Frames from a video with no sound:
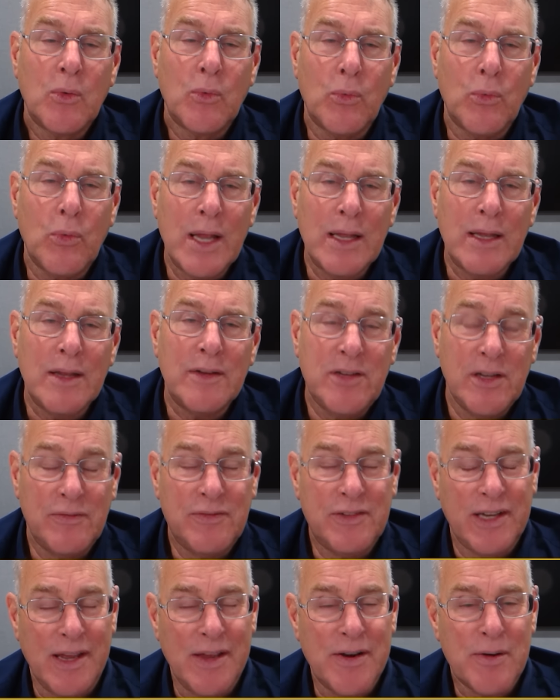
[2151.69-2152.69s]

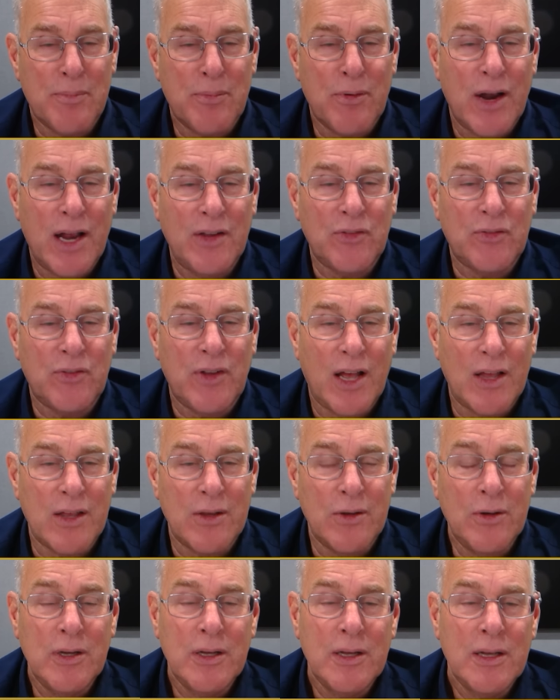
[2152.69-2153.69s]
relative to enterprise
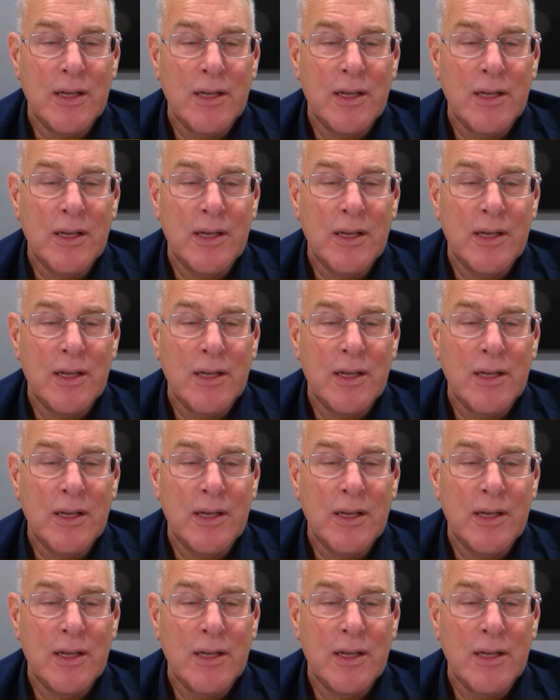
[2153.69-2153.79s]
value,